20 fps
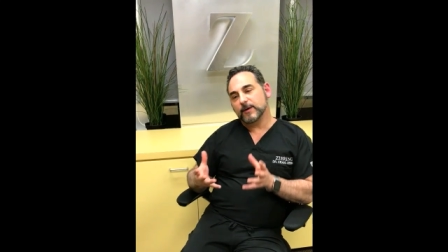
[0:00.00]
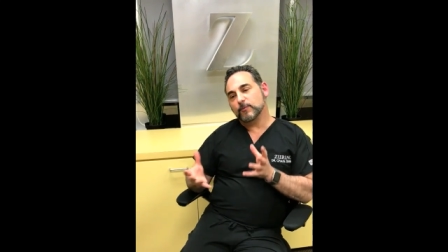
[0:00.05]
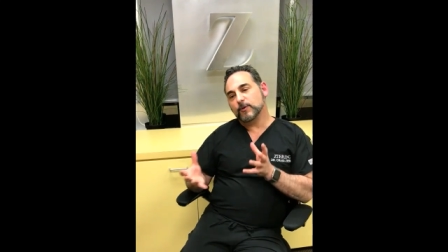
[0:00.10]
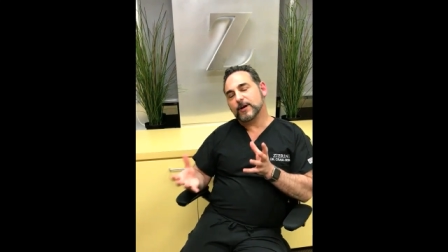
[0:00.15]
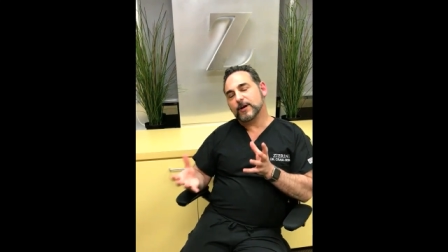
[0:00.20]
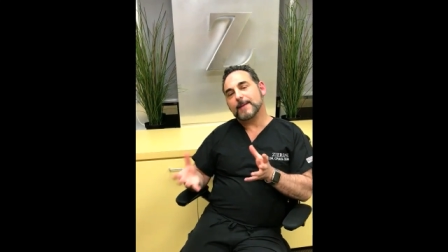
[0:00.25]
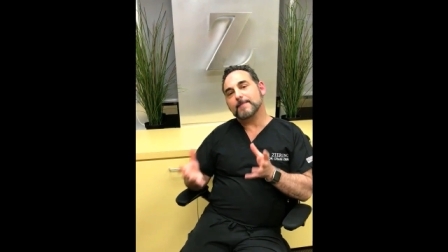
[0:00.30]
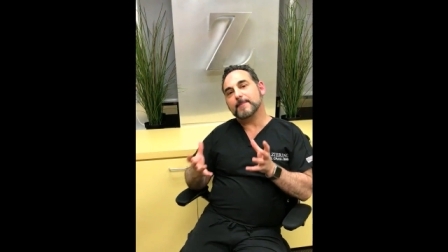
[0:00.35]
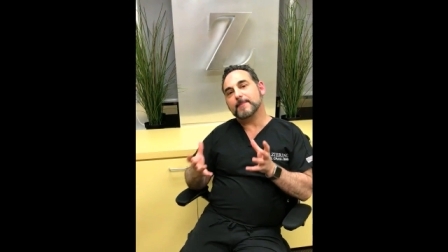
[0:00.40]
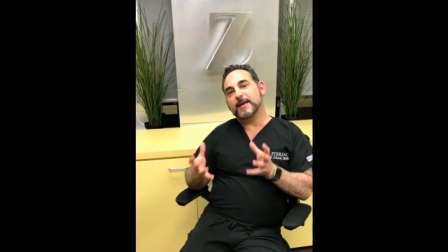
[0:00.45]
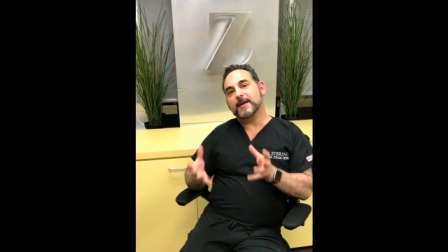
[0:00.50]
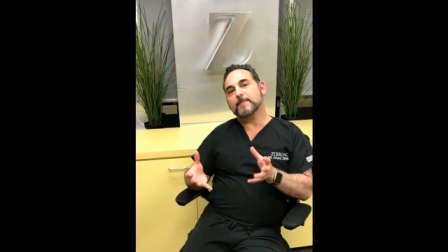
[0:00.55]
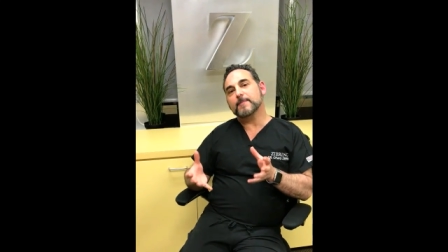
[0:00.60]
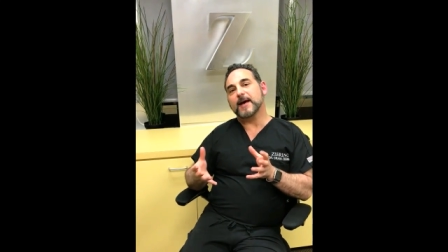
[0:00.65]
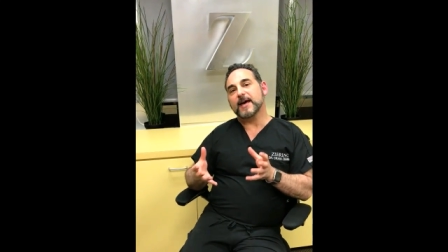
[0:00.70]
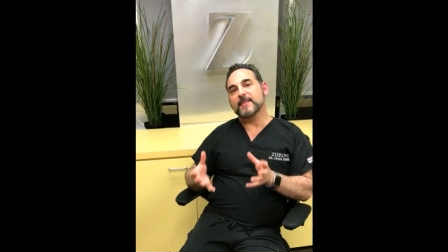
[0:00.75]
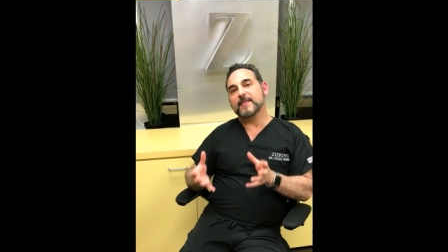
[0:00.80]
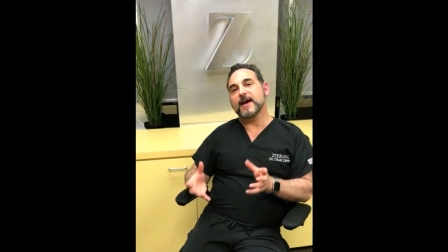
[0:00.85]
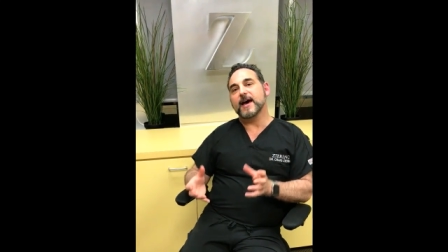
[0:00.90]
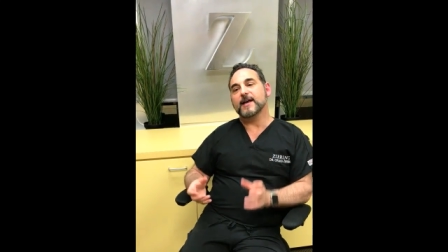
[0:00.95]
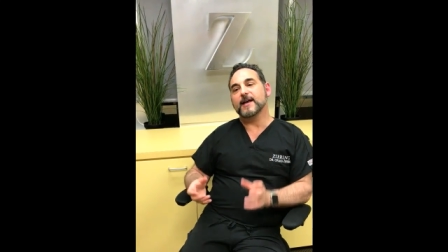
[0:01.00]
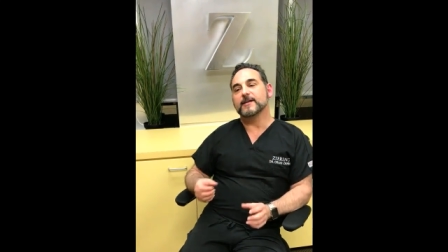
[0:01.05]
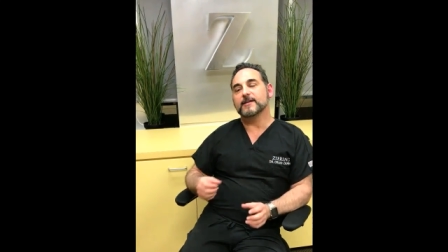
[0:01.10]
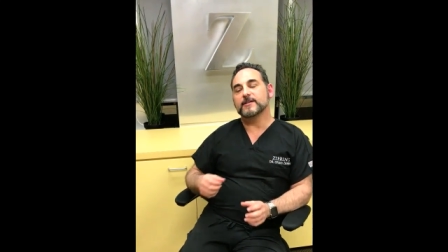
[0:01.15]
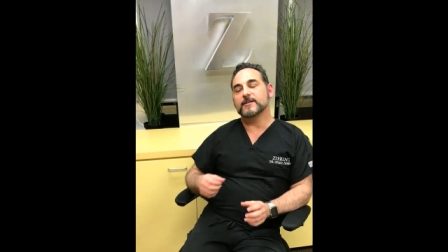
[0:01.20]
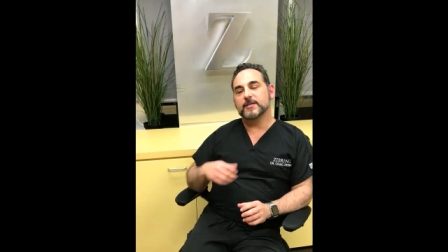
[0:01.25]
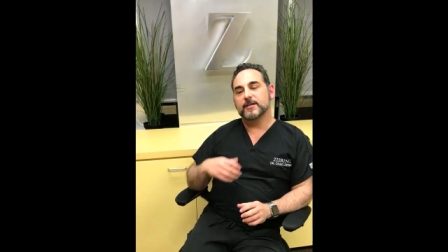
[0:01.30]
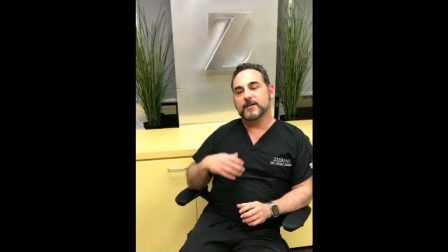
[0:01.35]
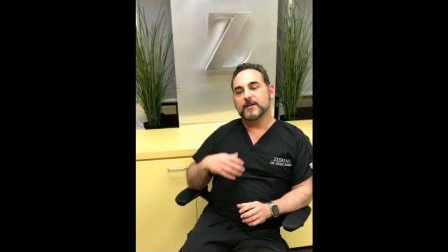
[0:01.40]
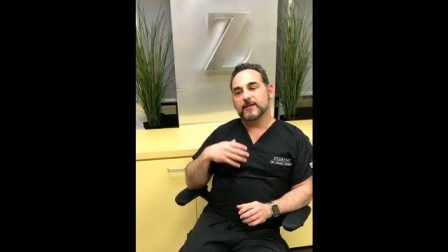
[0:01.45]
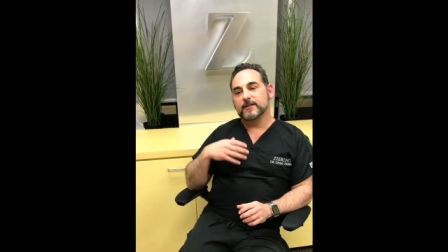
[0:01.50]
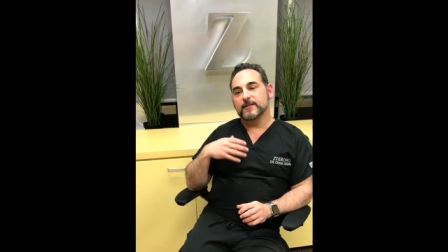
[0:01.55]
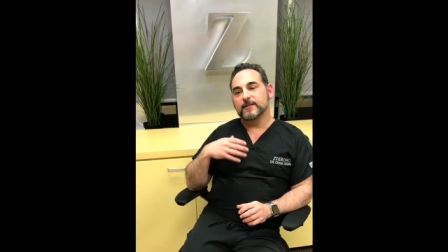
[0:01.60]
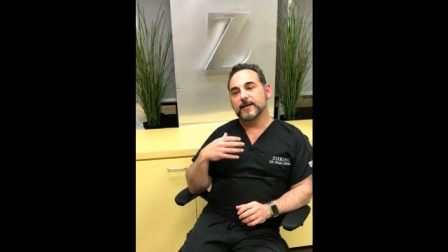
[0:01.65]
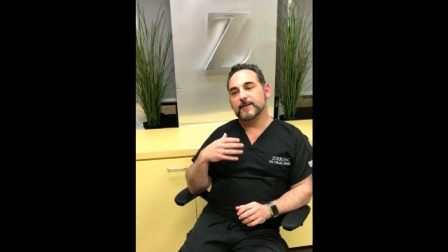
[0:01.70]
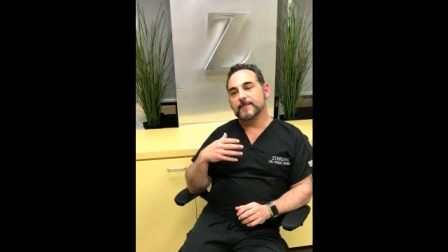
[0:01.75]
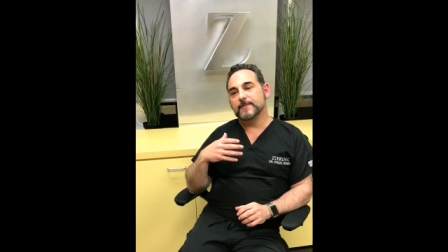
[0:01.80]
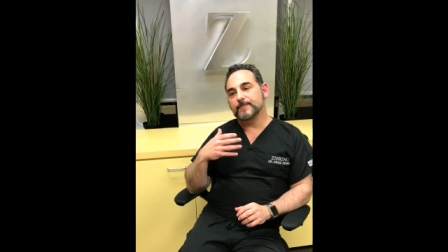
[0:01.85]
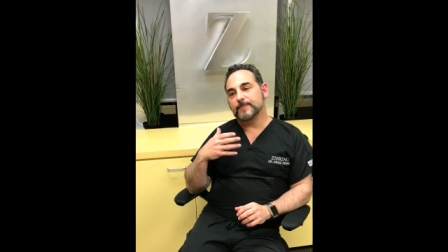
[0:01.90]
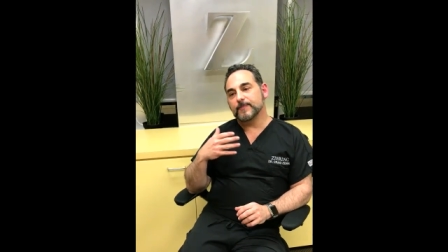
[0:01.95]
And what I mean by that is
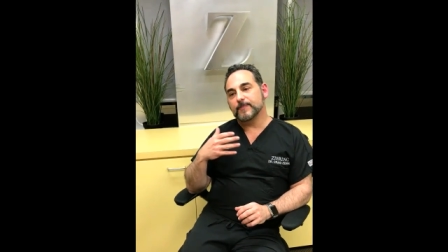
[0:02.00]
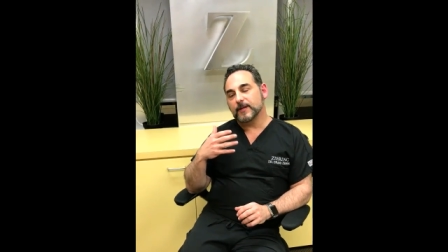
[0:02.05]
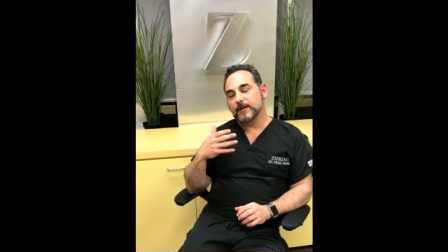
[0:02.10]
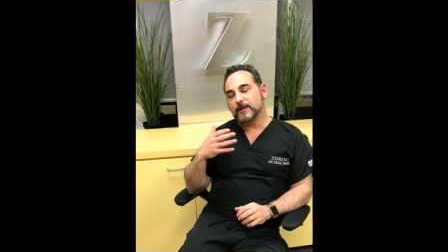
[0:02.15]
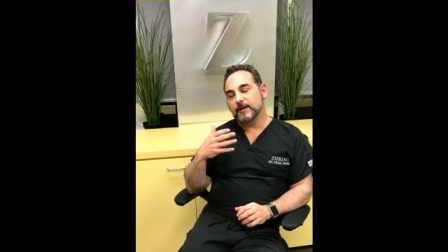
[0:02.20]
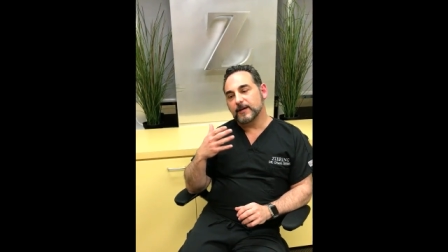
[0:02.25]
that